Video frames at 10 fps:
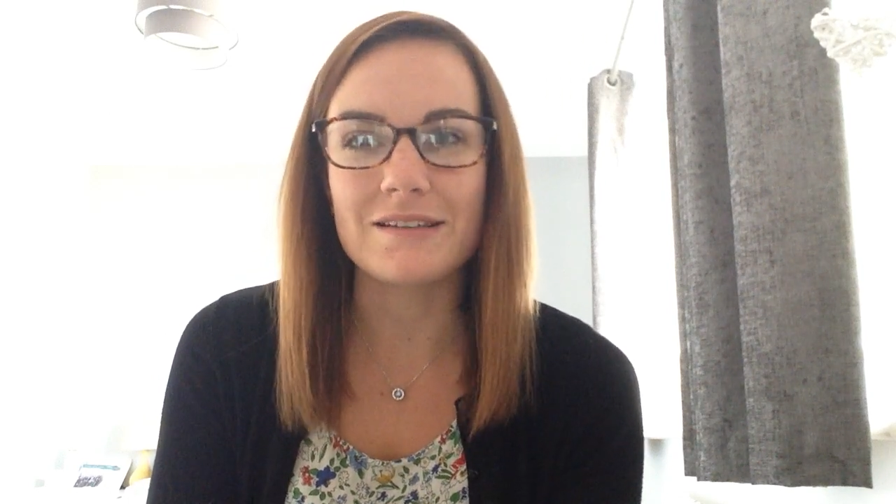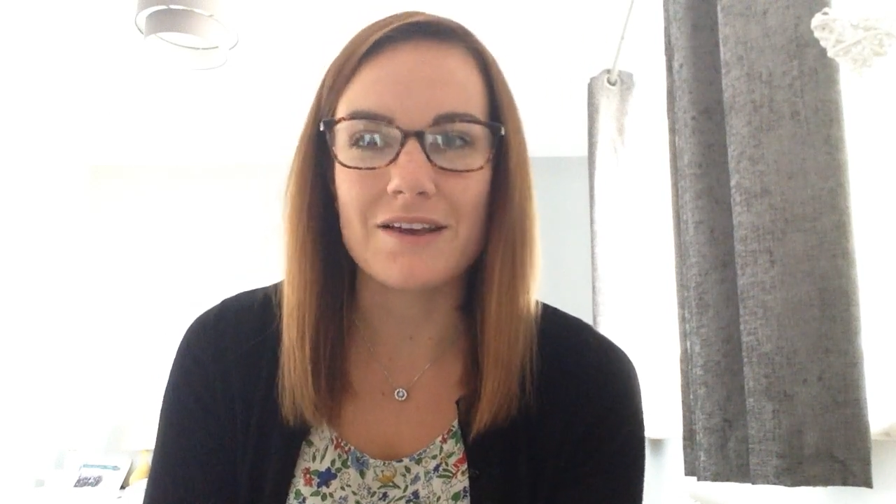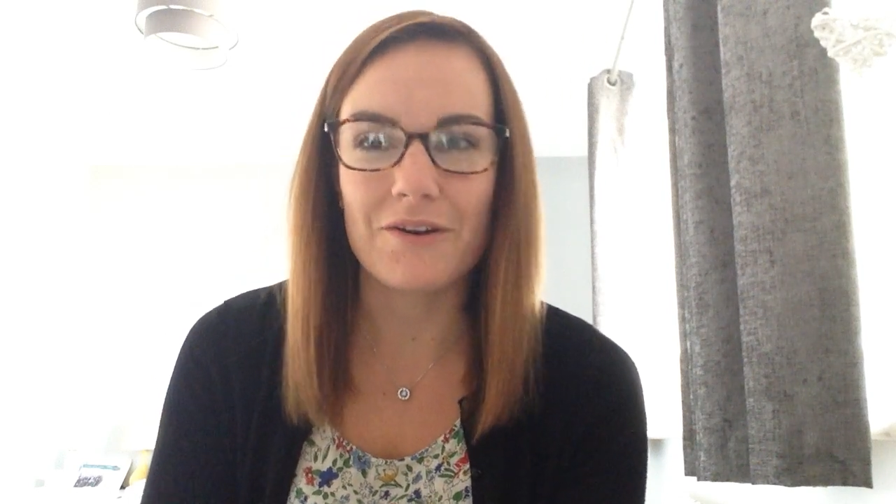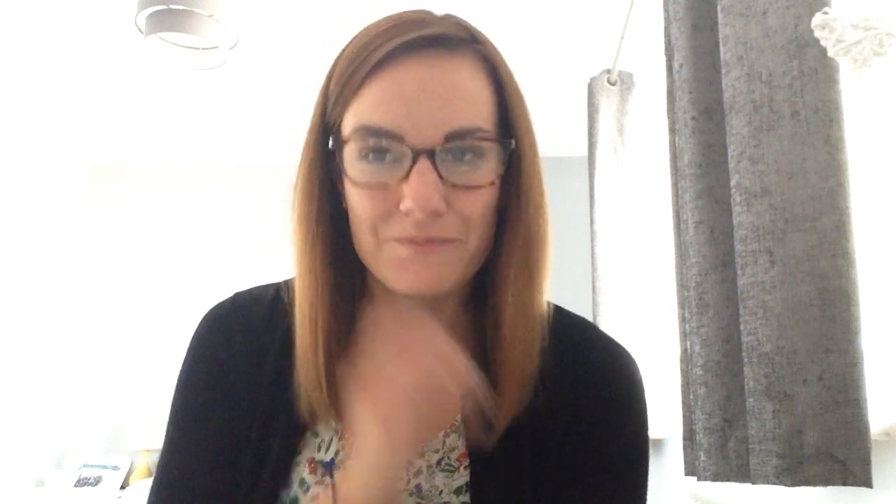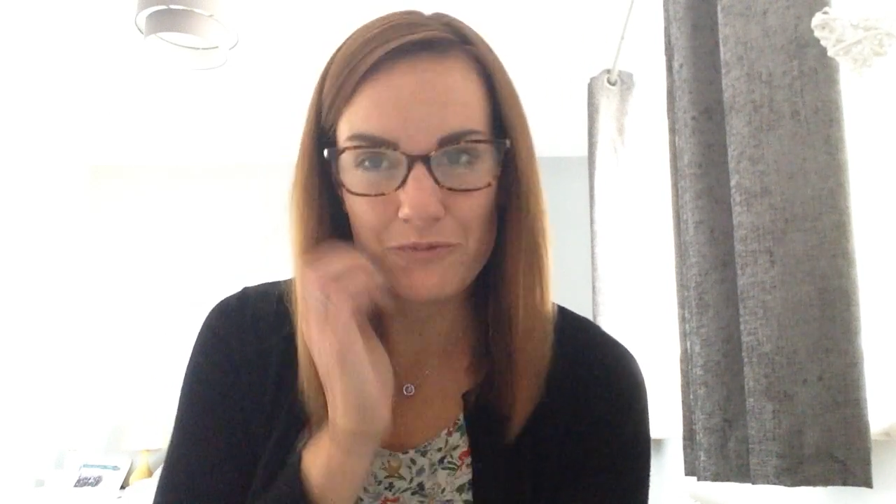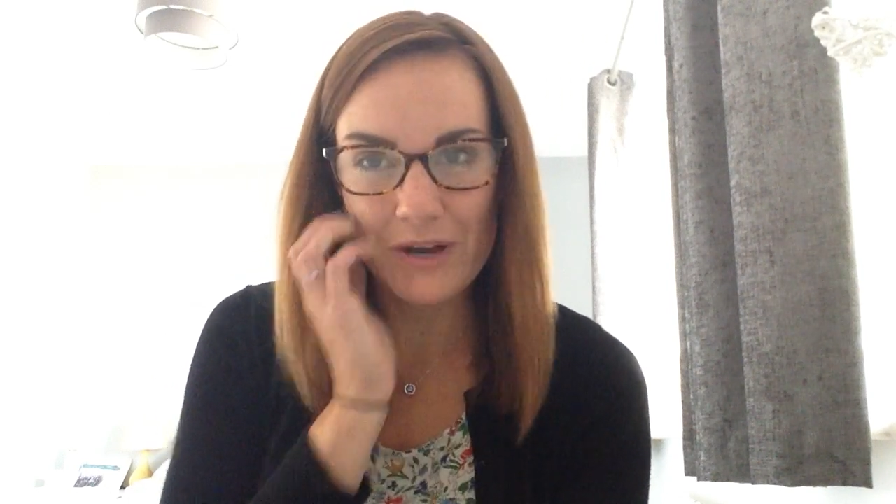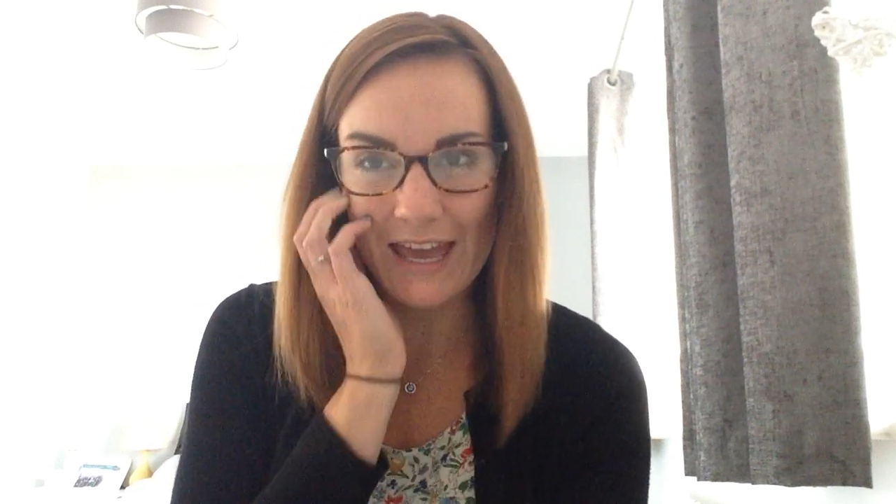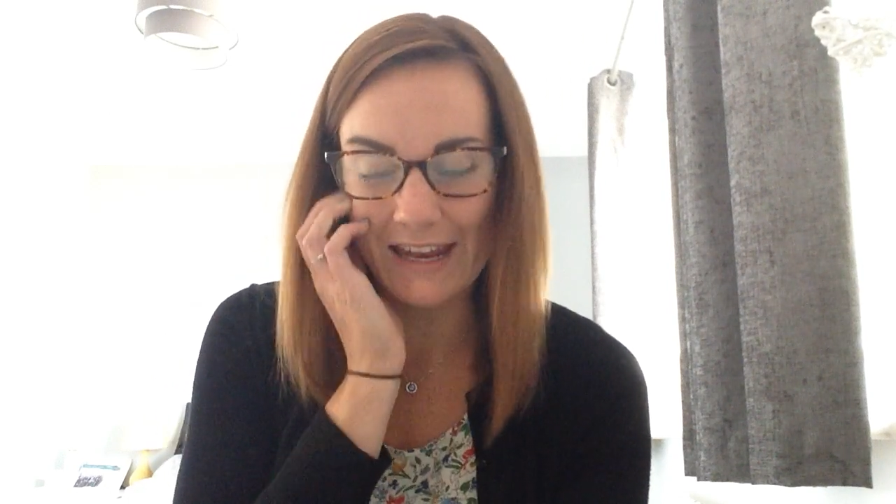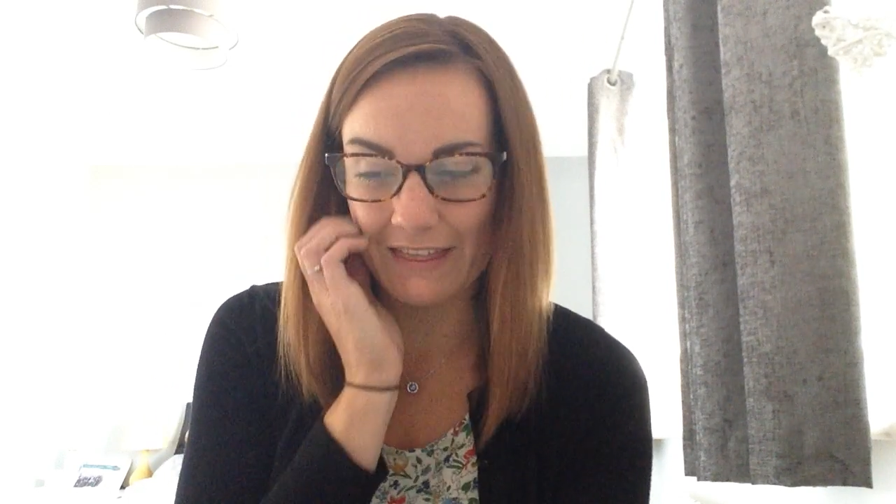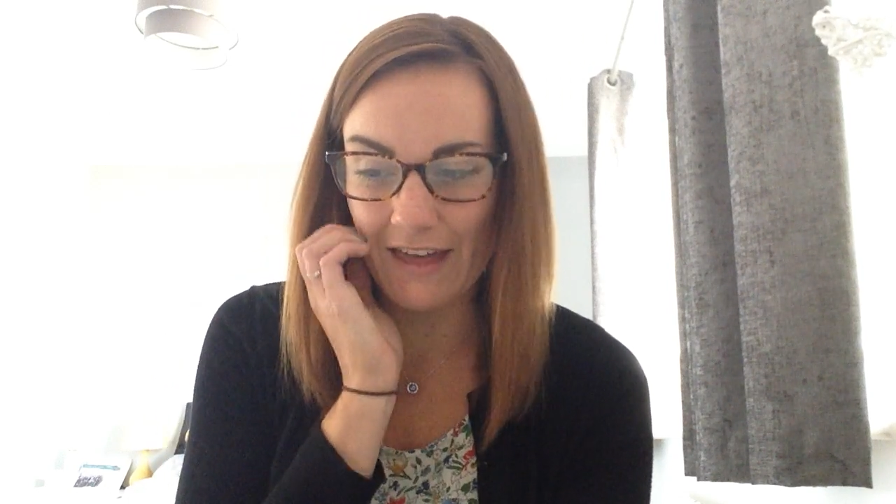so we're
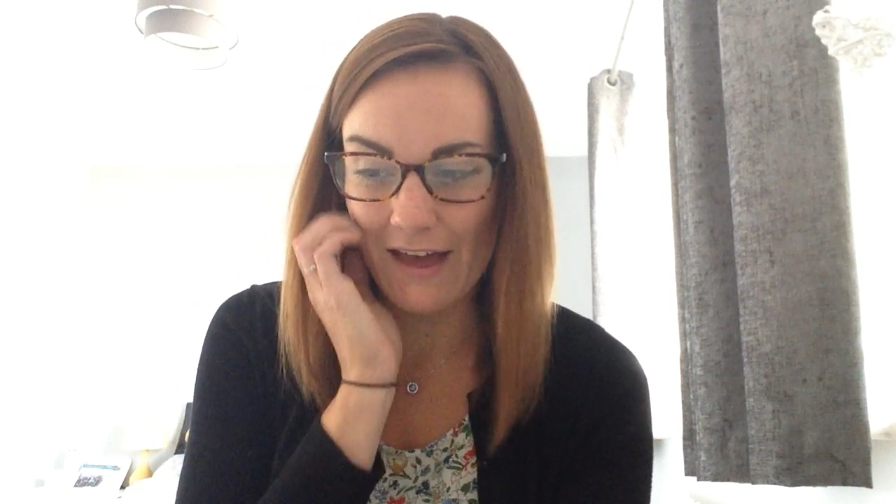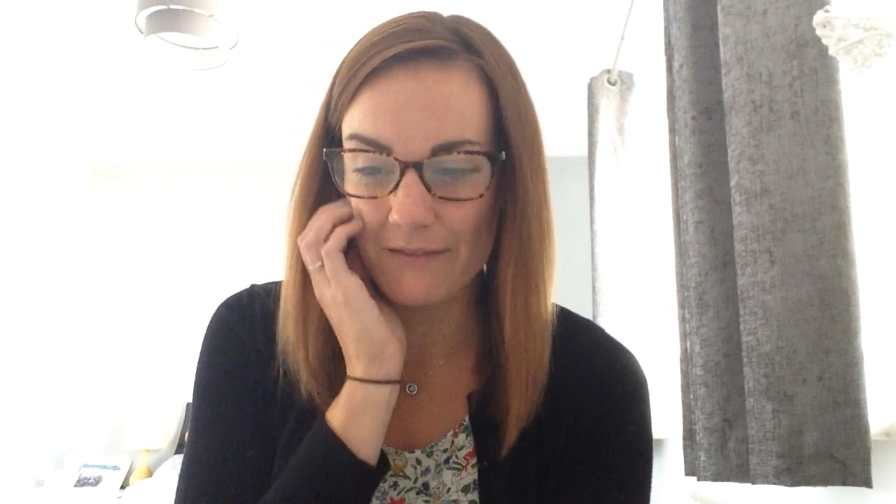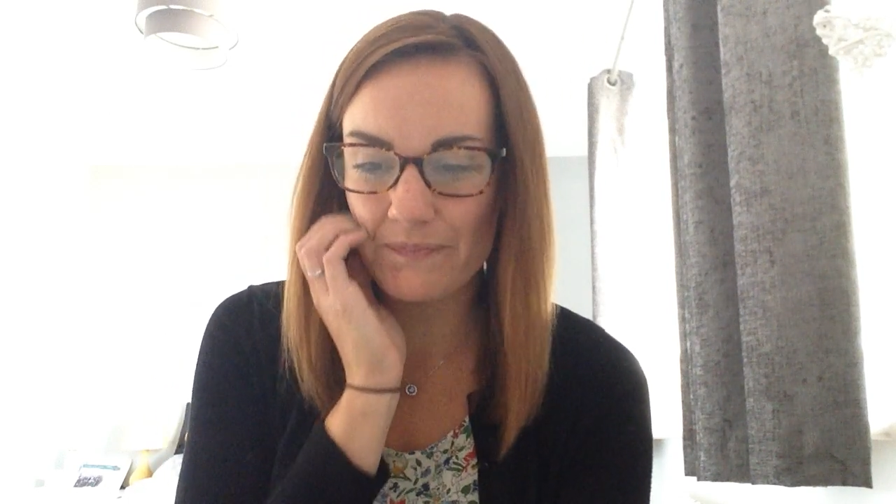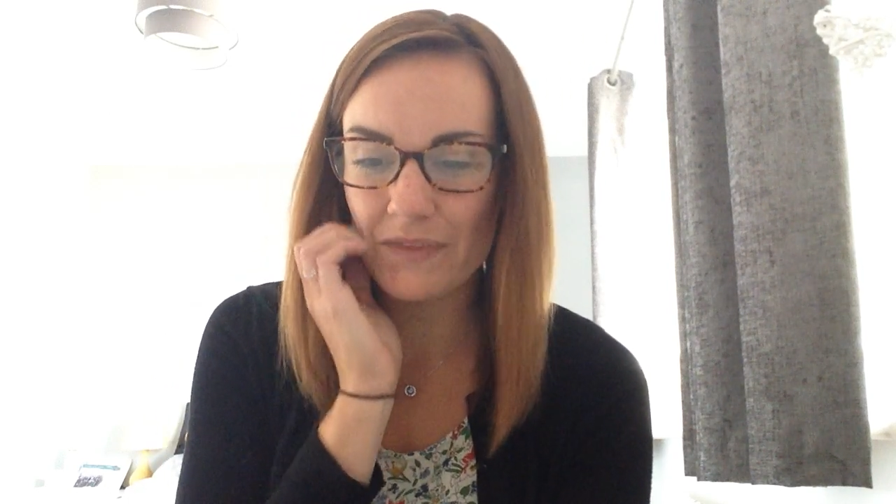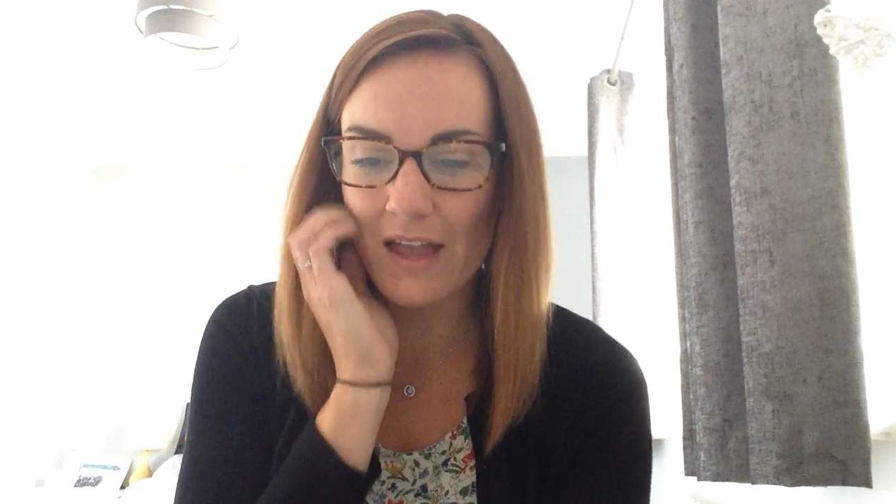getting there.